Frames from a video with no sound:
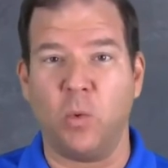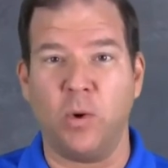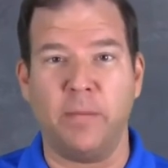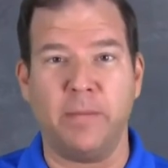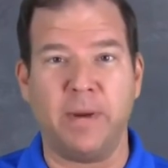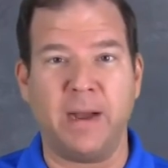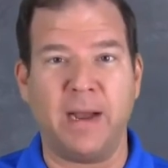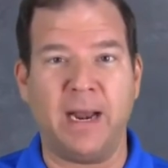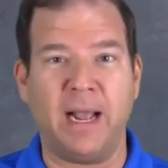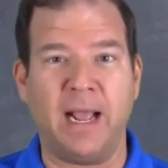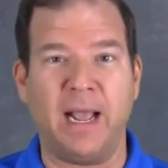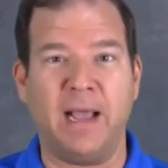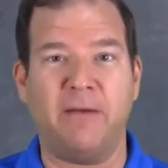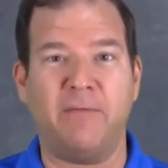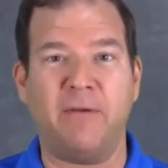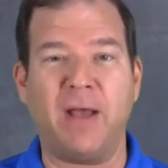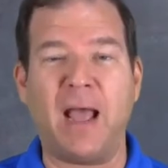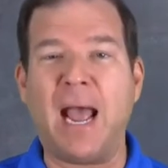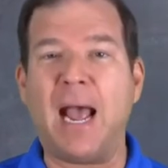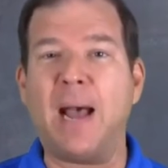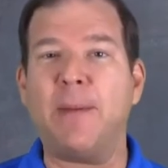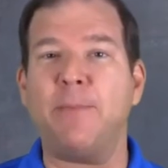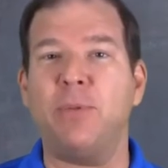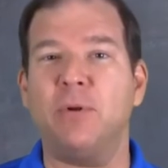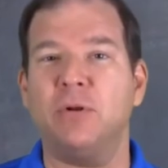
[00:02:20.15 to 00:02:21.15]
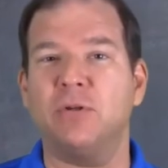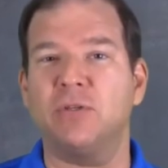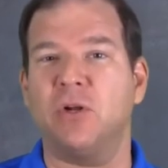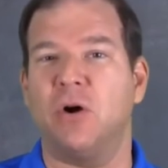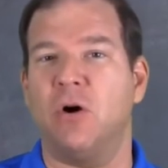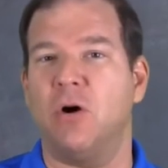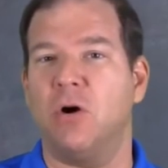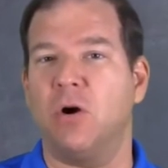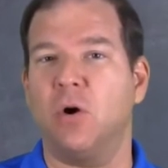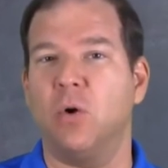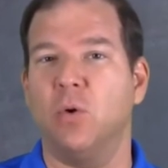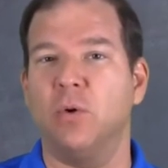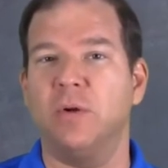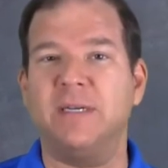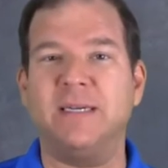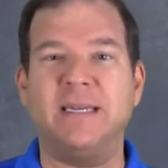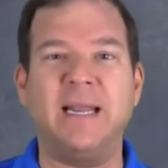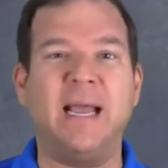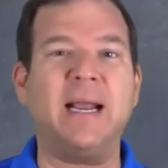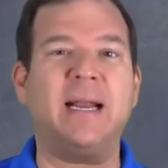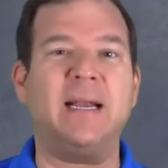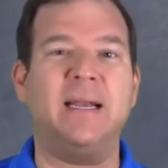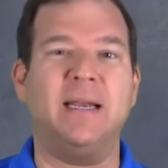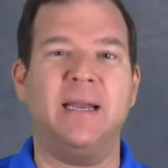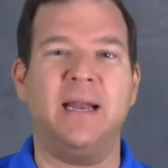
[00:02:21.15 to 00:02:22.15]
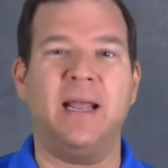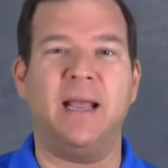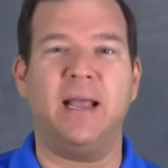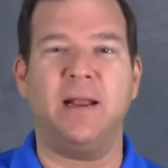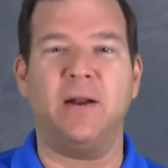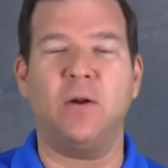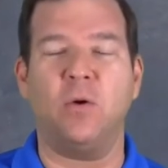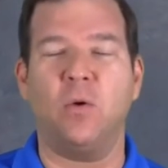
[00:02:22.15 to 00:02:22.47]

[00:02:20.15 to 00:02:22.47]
We might have AppleTalk or DECnet